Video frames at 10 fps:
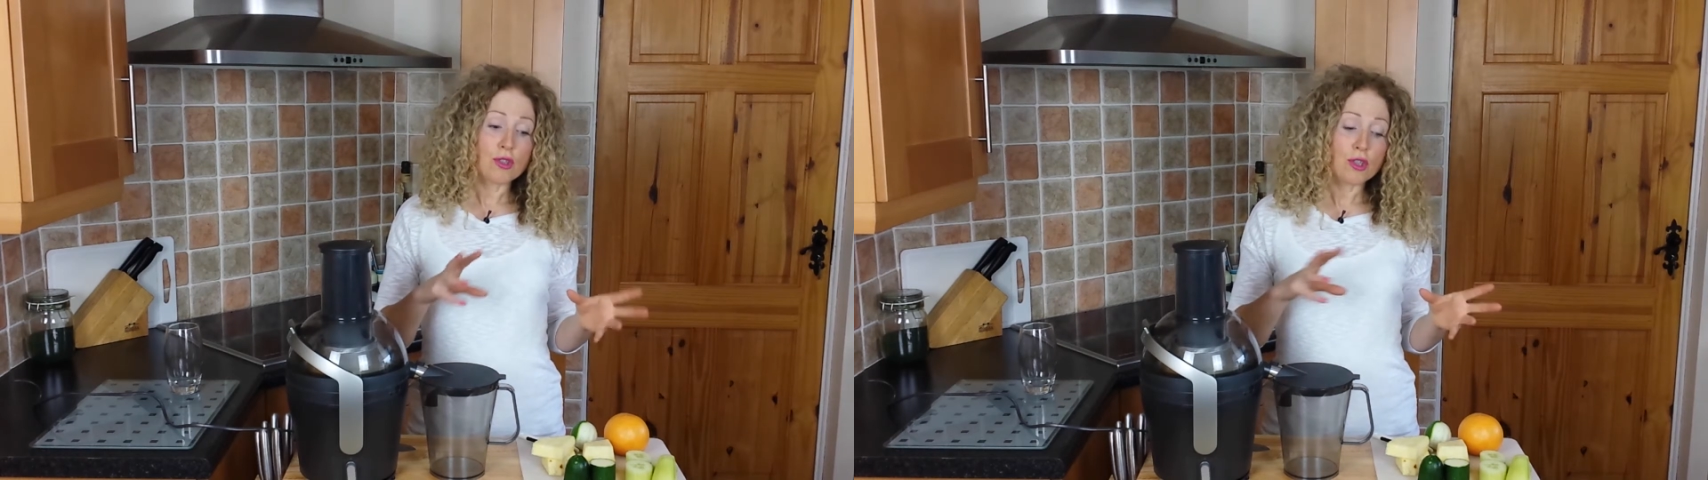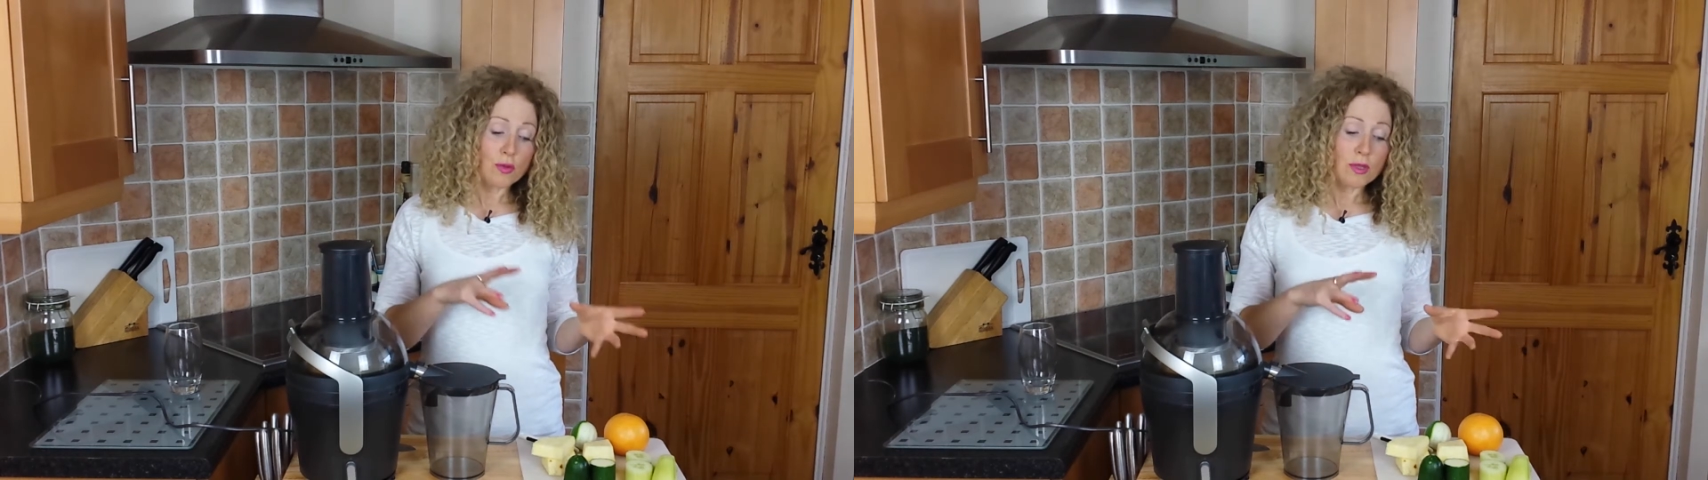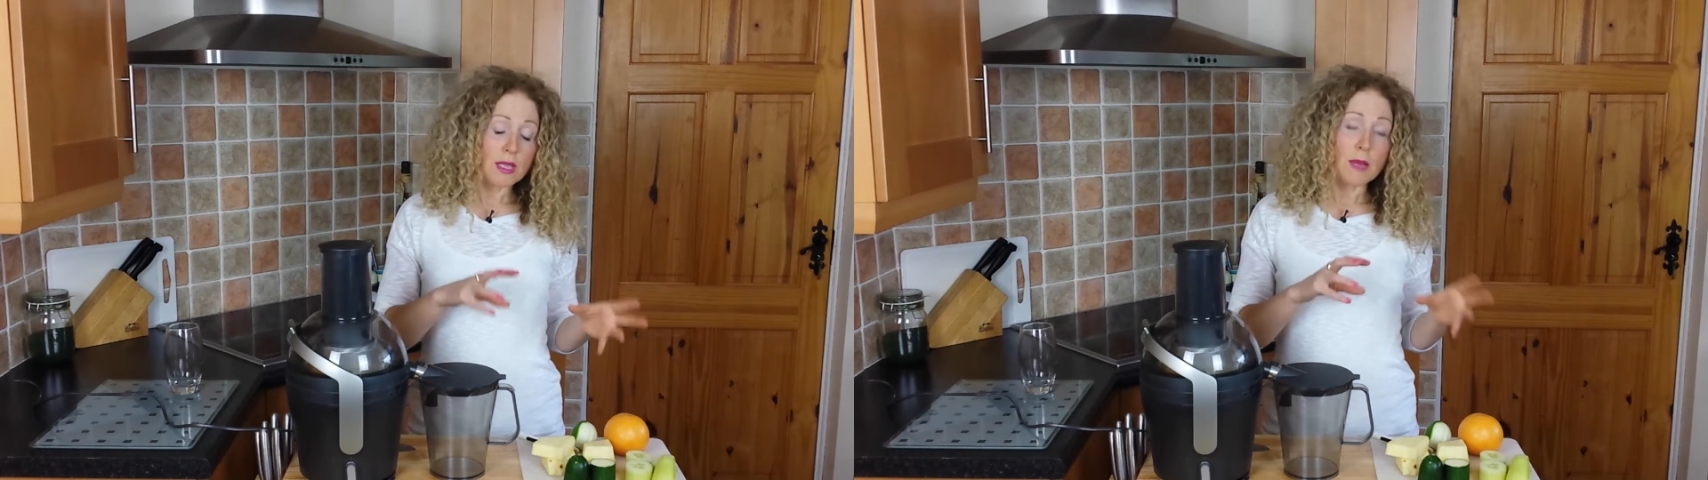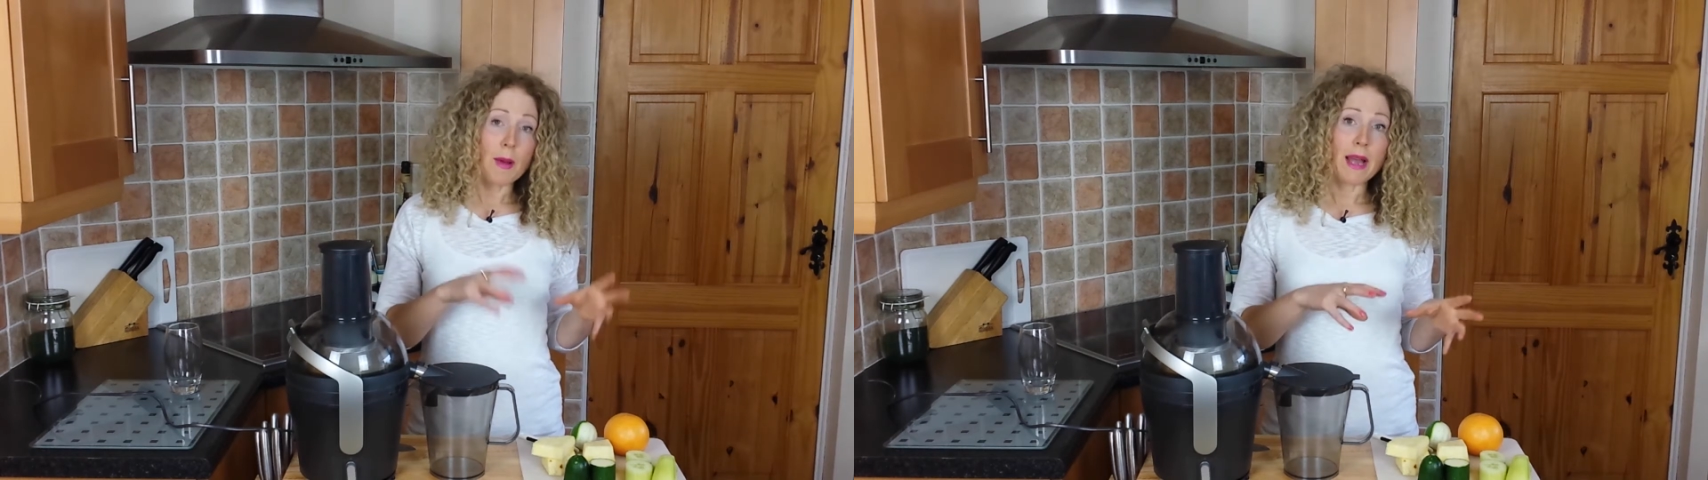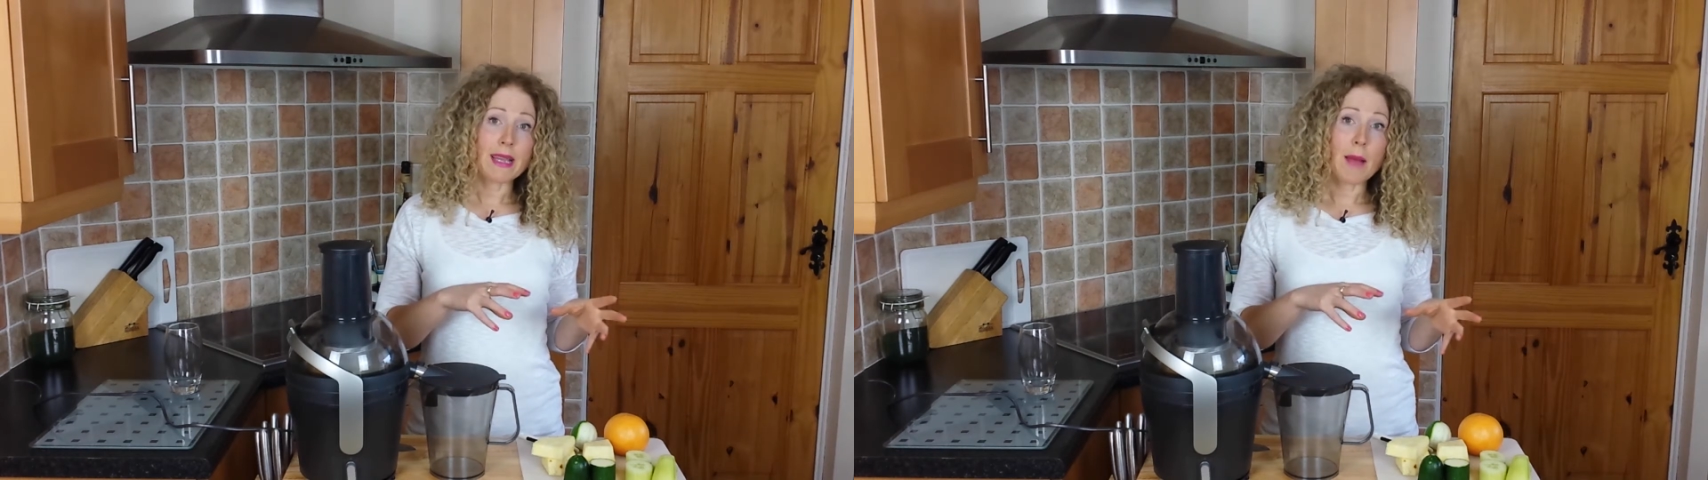juice the
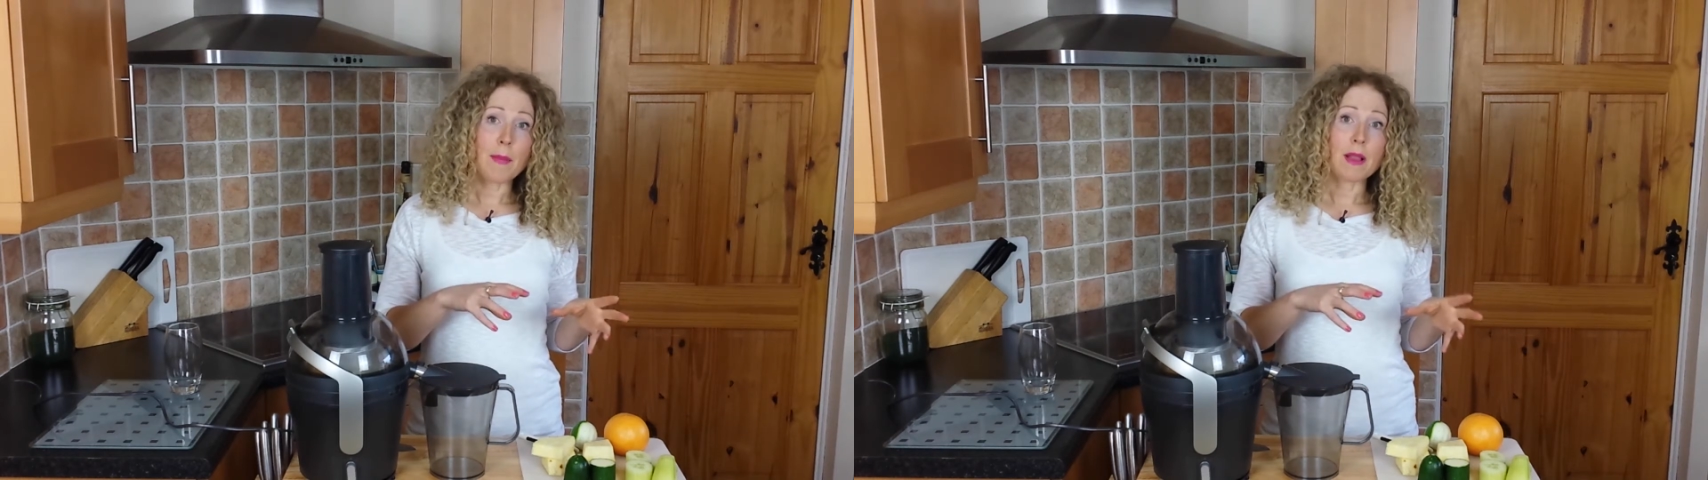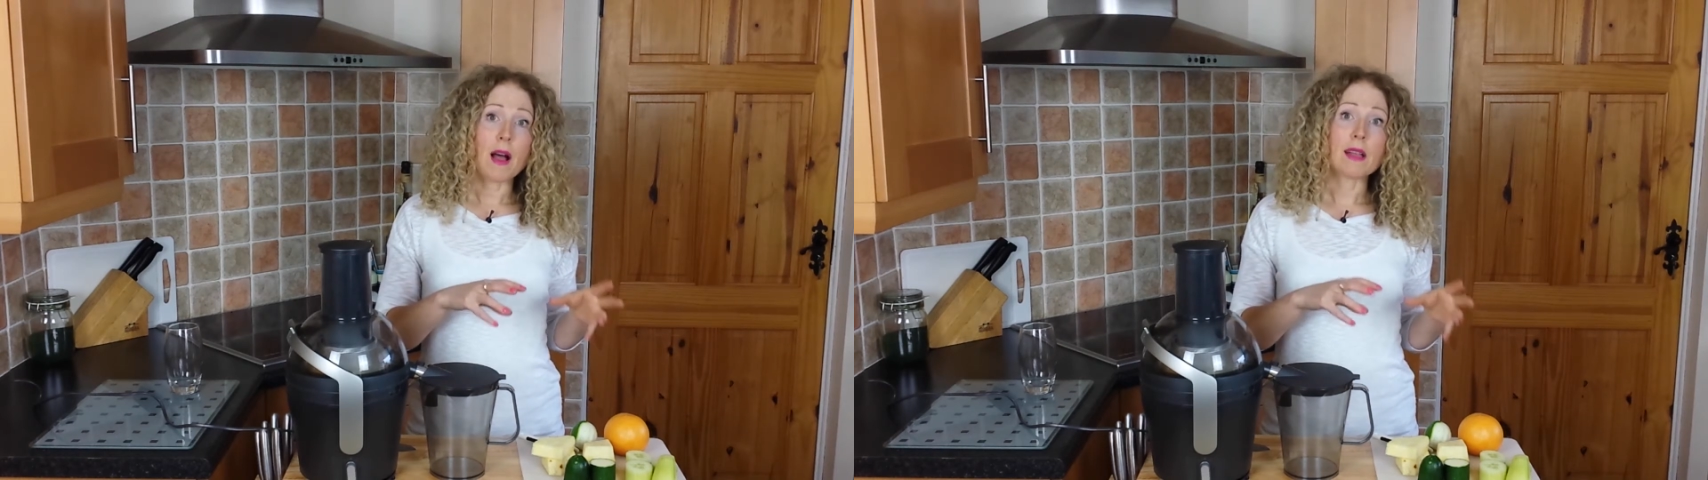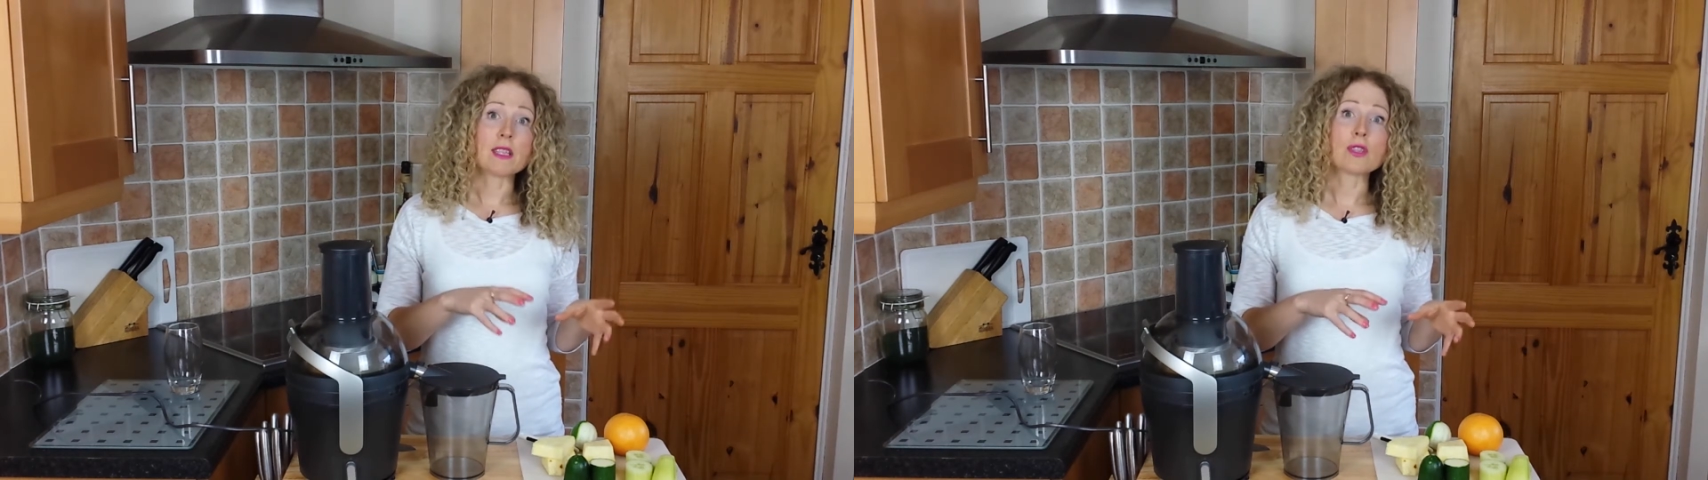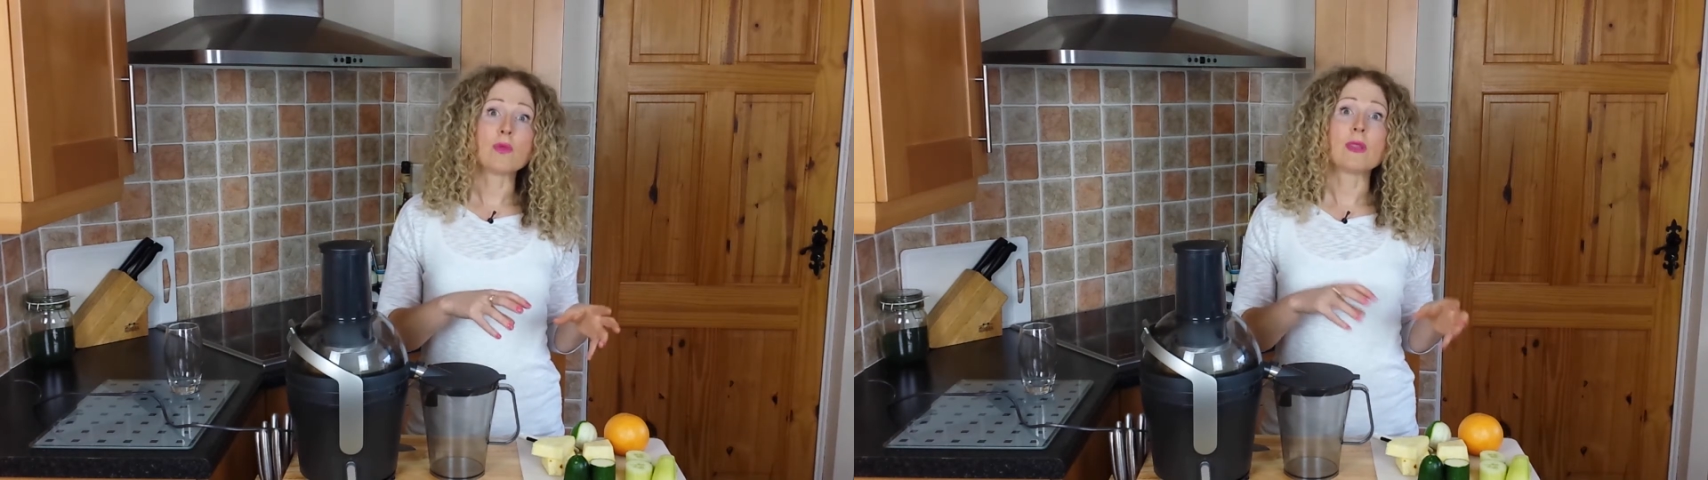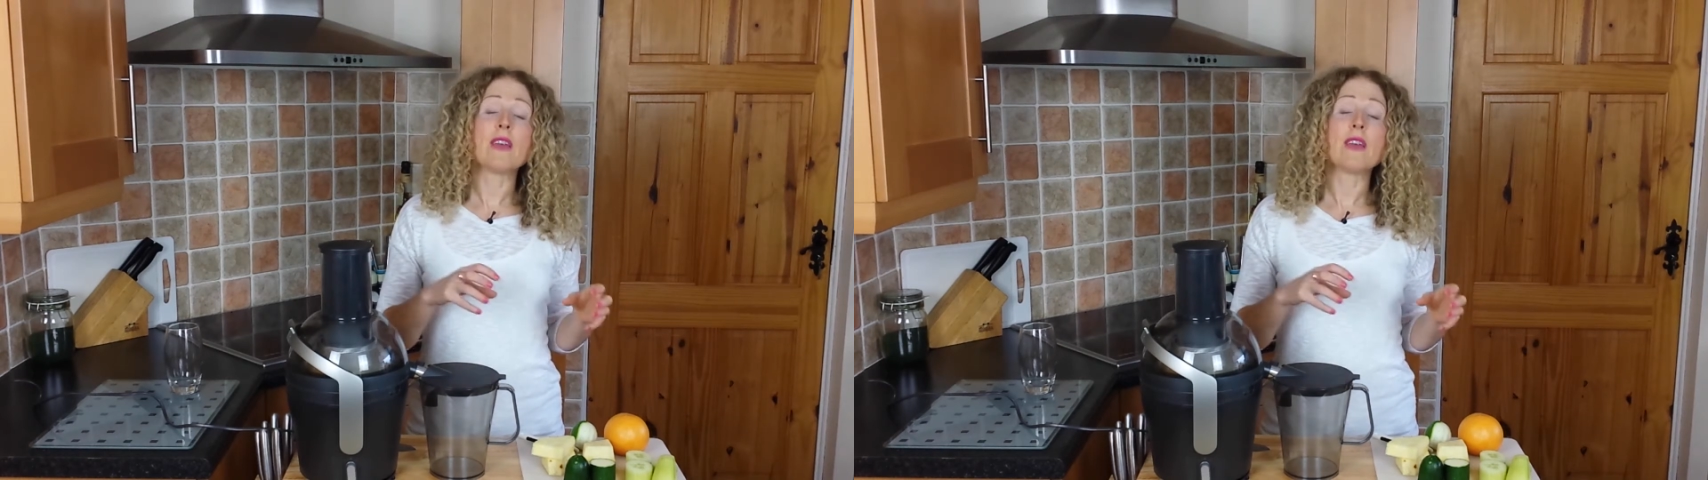pineapple on its own,